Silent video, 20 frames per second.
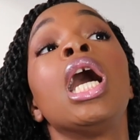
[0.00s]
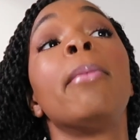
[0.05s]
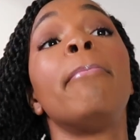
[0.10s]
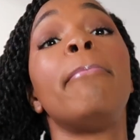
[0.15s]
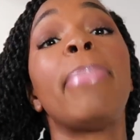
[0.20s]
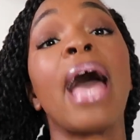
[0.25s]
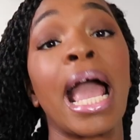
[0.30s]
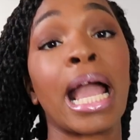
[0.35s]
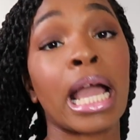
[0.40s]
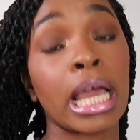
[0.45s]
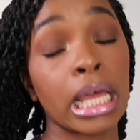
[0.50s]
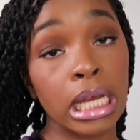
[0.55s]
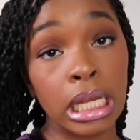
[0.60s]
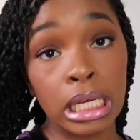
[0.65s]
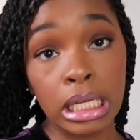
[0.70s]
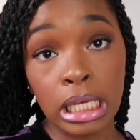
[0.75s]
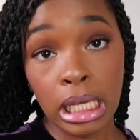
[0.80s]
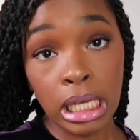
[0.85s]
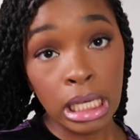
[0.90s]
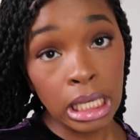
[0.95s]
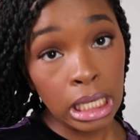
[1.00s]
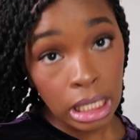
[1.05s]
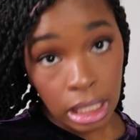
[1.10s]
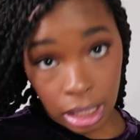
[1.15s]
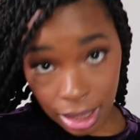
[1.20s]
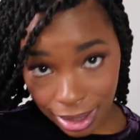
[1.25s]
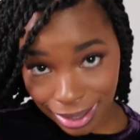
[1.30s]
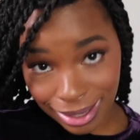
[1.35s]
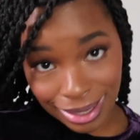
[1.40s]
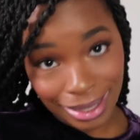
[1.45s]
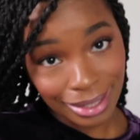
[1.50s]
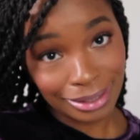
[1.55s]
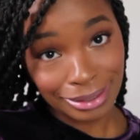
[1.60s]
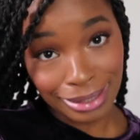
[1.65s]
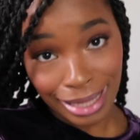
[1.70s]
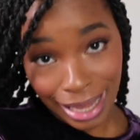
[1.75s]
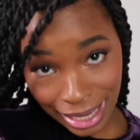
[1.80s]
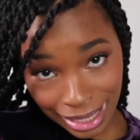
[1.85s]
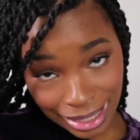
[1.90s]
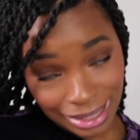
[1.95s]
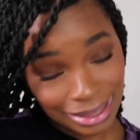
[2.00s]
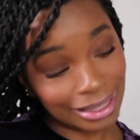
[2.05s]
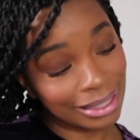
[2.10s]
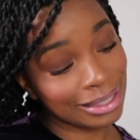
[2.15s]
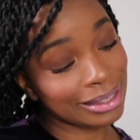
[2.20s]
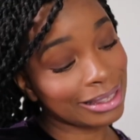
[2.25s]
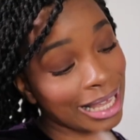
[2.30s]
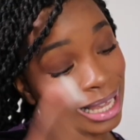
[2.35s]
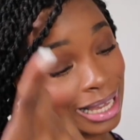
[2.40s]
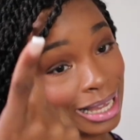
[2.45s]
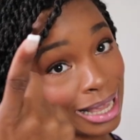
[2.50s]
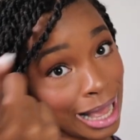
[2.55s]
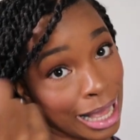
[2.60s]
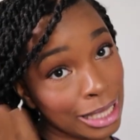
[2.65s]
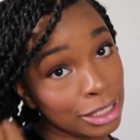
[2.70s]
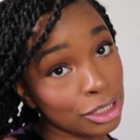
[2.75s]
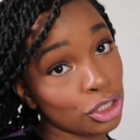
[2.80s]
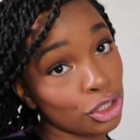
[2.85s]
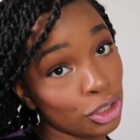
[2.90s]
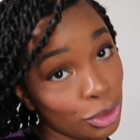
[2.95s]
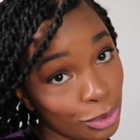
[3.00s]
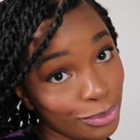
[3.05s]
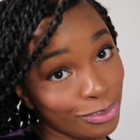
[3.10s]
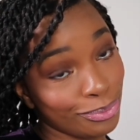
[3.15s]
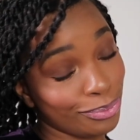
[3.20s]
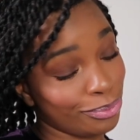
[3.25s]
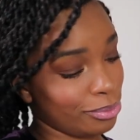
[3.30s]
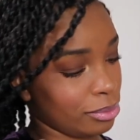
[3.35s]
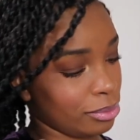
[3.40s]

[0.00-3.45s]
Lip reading: back of the knee length, they got you.